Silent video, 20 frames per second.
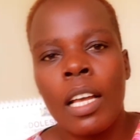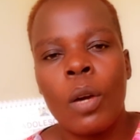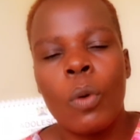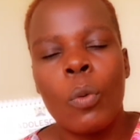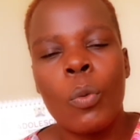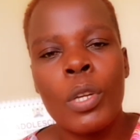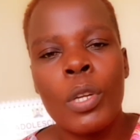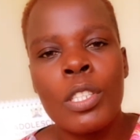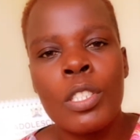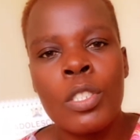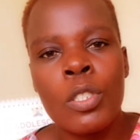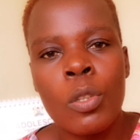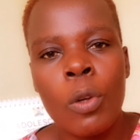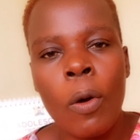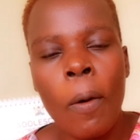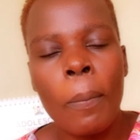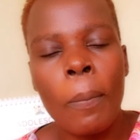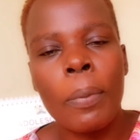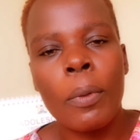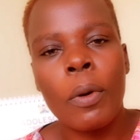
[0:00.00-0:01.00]
with
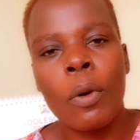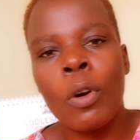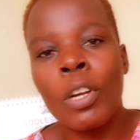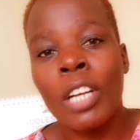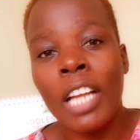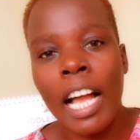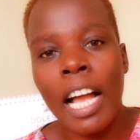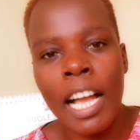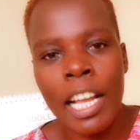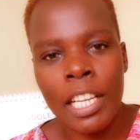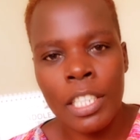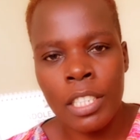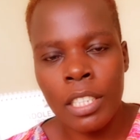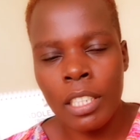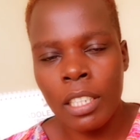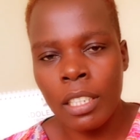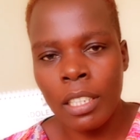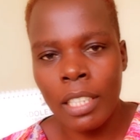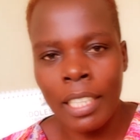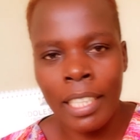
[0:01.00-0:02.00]
soap or ash
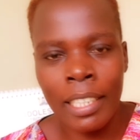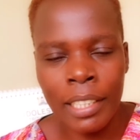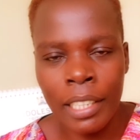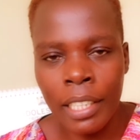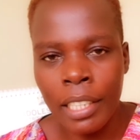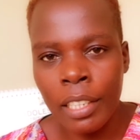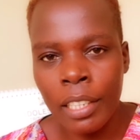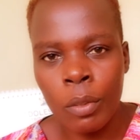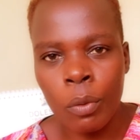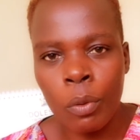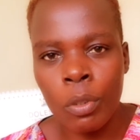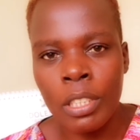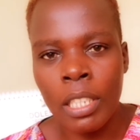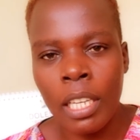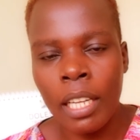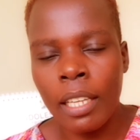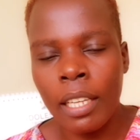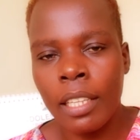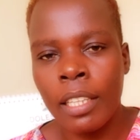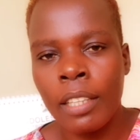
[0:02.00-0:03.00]
and clean
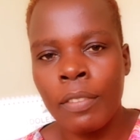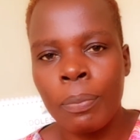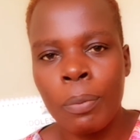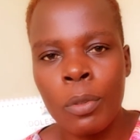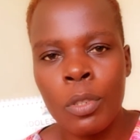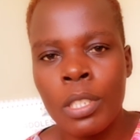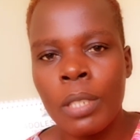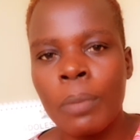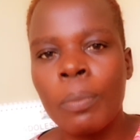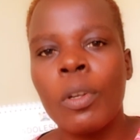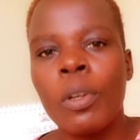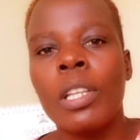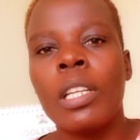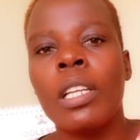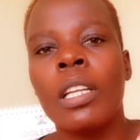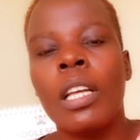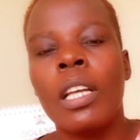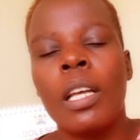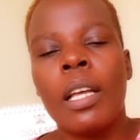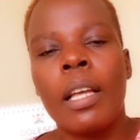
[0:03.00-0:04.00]
water if possible
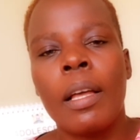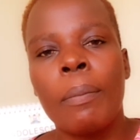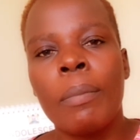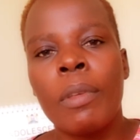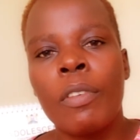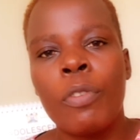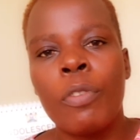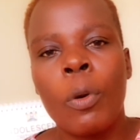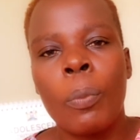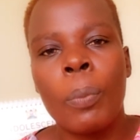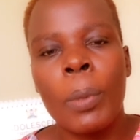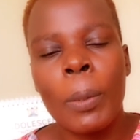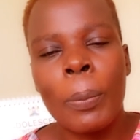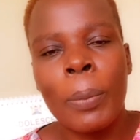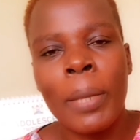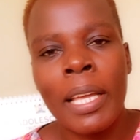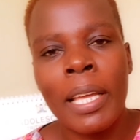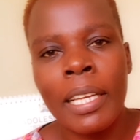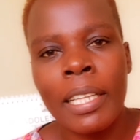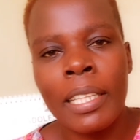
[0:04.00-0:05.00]
before
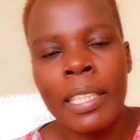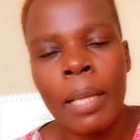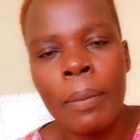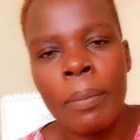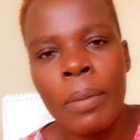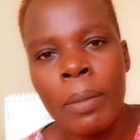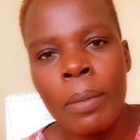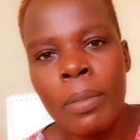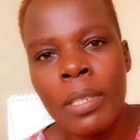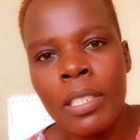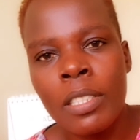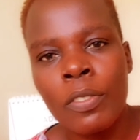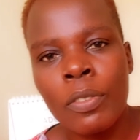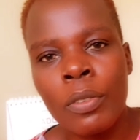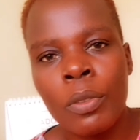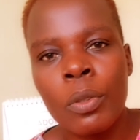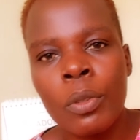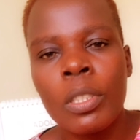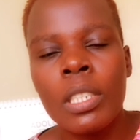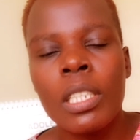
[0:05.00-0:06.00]
preparing the baby's
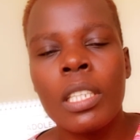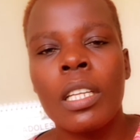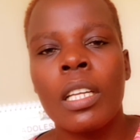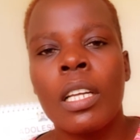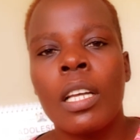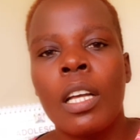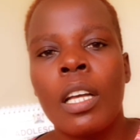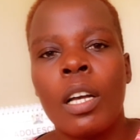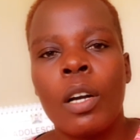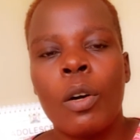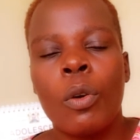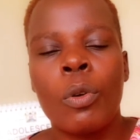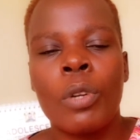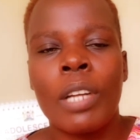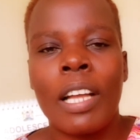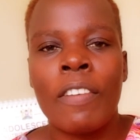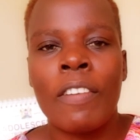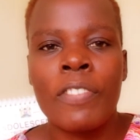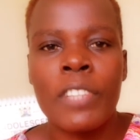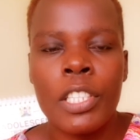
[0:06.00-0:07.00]
food or
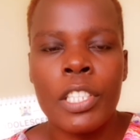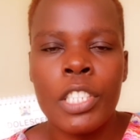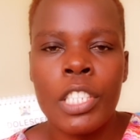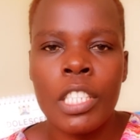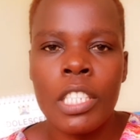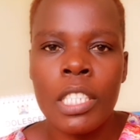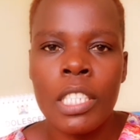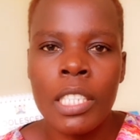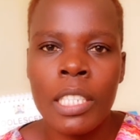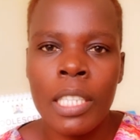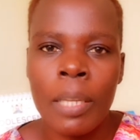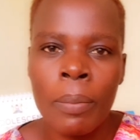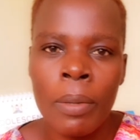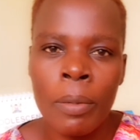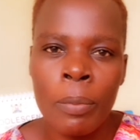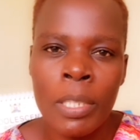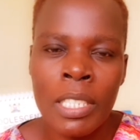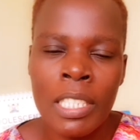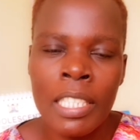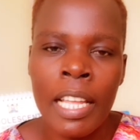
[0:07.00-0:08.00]
after changing the
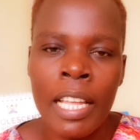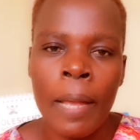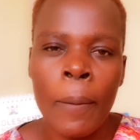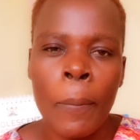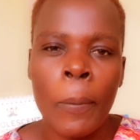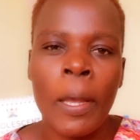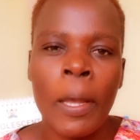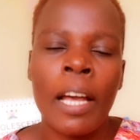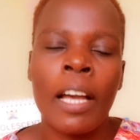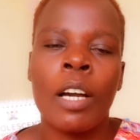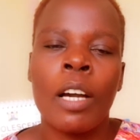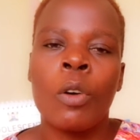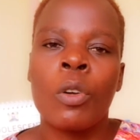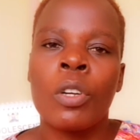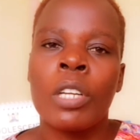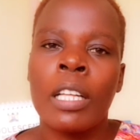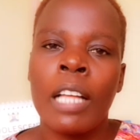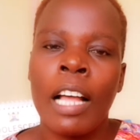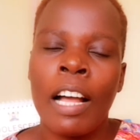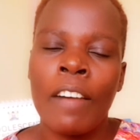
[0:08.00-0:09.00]
baby's diaper
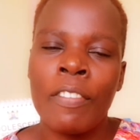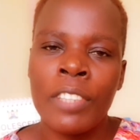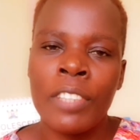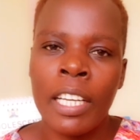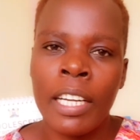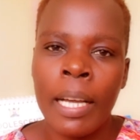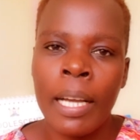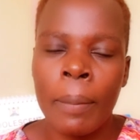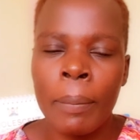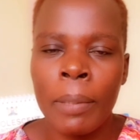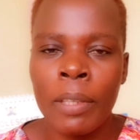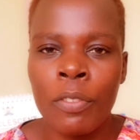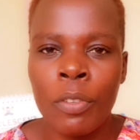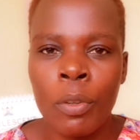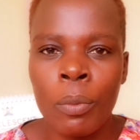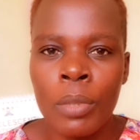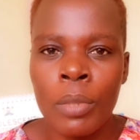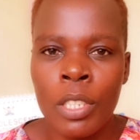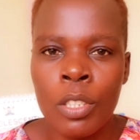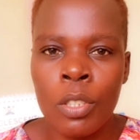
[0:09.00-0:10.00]
or after coming
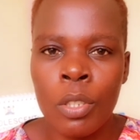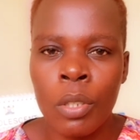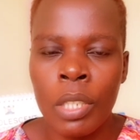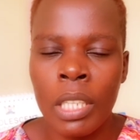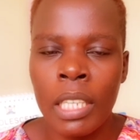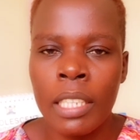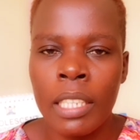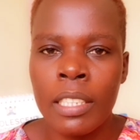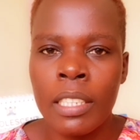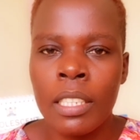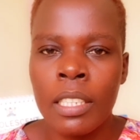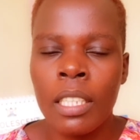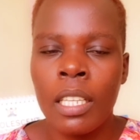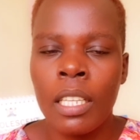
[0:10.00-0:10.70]
from the toilet.